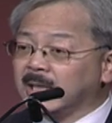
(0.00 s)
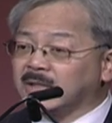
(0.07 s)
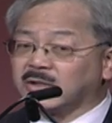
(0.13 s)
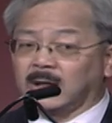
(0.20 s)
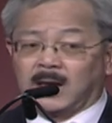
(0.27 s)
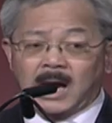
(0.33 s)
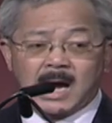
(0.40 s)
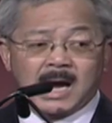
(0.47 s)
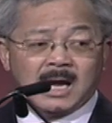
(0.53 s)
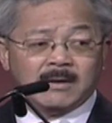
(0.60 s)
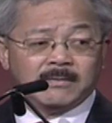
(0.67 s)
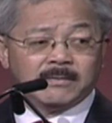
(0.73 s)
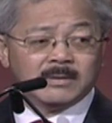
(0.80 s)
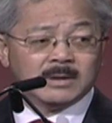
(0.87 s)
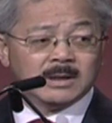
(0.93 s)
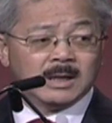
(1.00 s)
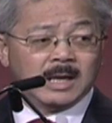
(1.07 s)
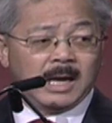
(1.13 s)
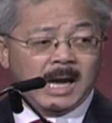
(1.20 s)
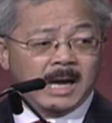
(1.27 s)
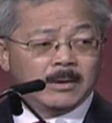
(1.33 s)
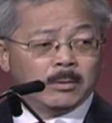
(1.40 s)
is alive
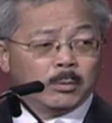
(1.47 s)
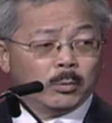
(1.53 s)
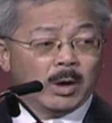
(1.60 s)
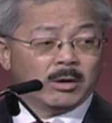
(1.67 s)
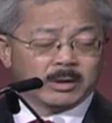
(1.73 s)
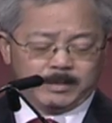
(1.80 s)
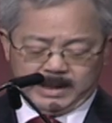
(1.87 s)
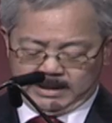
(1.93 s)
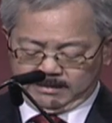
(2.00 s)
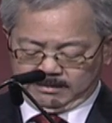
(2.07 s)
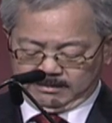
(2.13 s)
and welcoming.